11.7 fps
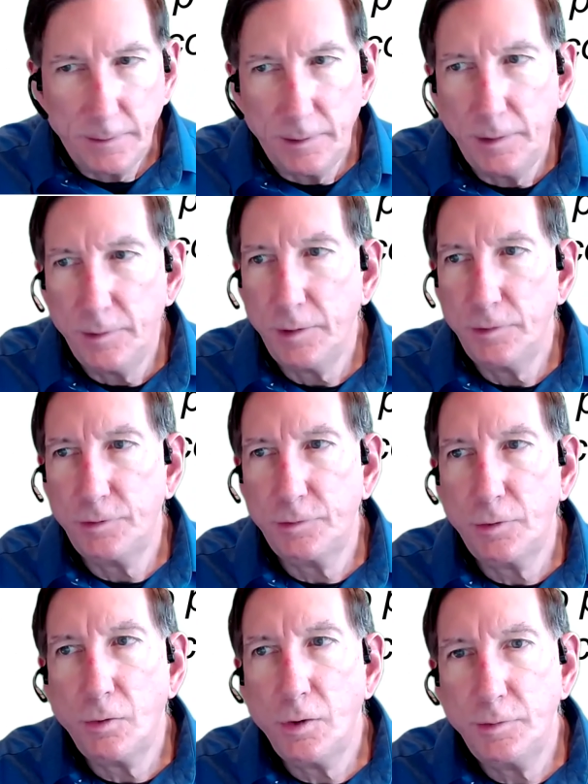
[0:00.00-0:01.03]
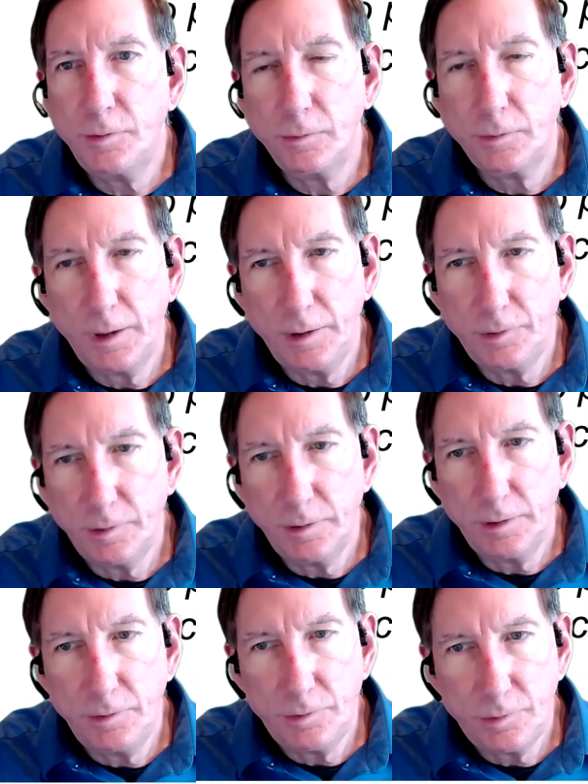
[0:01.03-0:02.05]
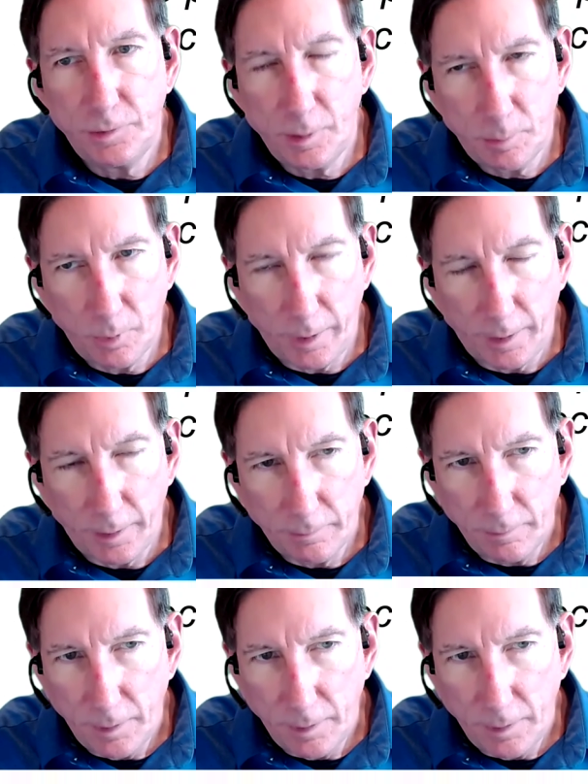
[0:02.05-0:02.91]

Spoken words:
is a storage location in SharePoint